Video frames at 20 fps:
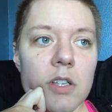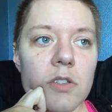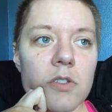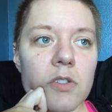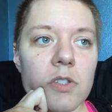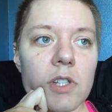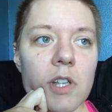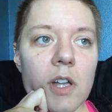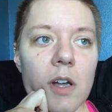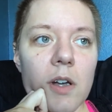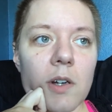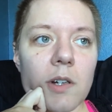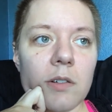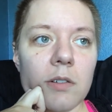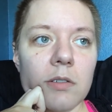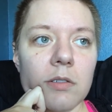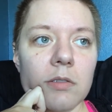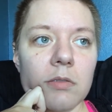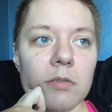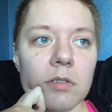
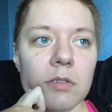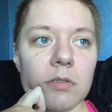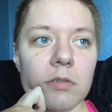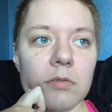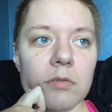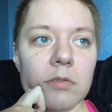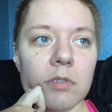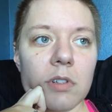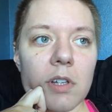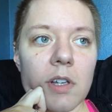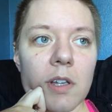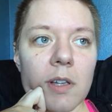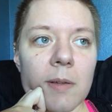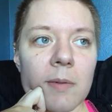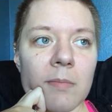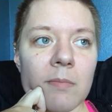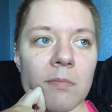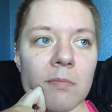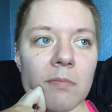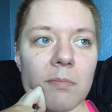So,
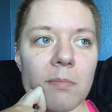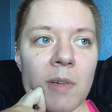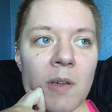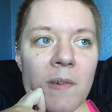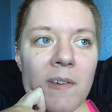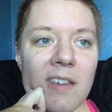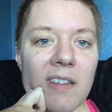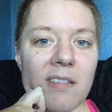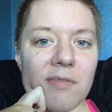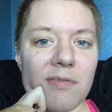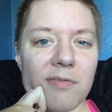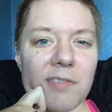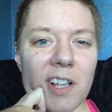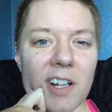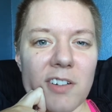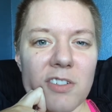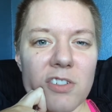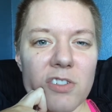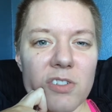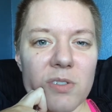my weight
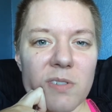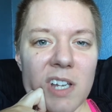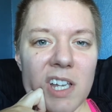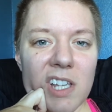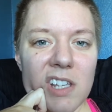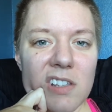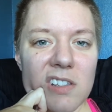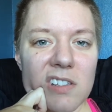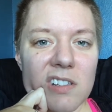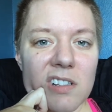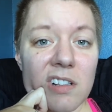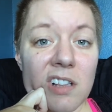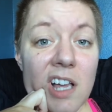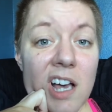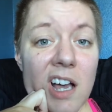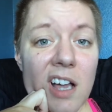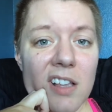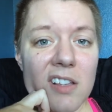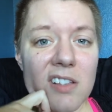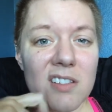fluctuates a
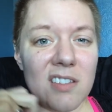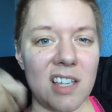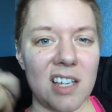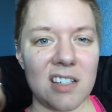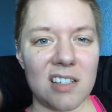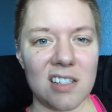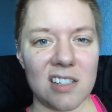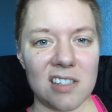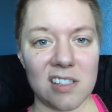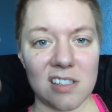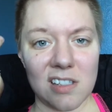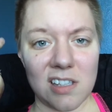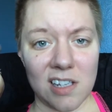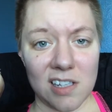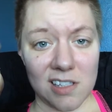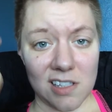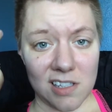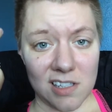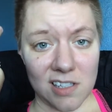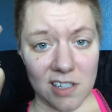lot, so that doesn't
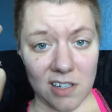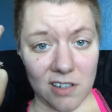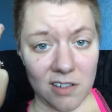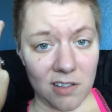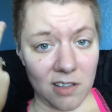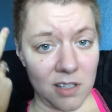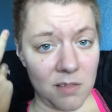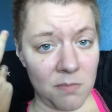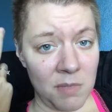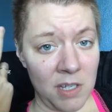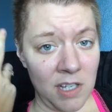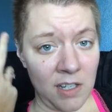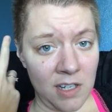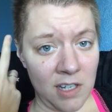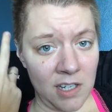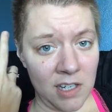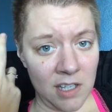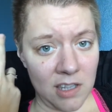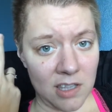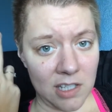necessarily mean
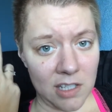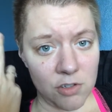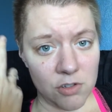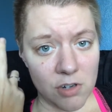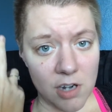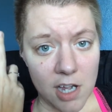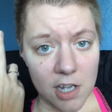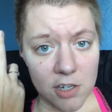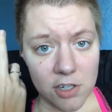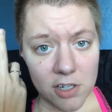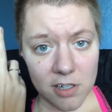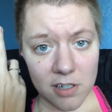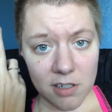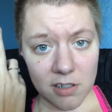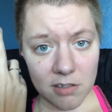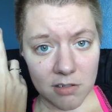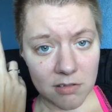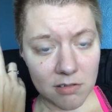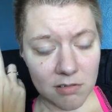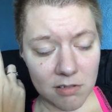anything tragic
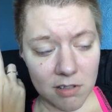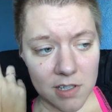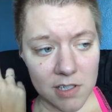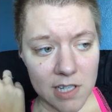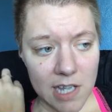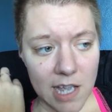is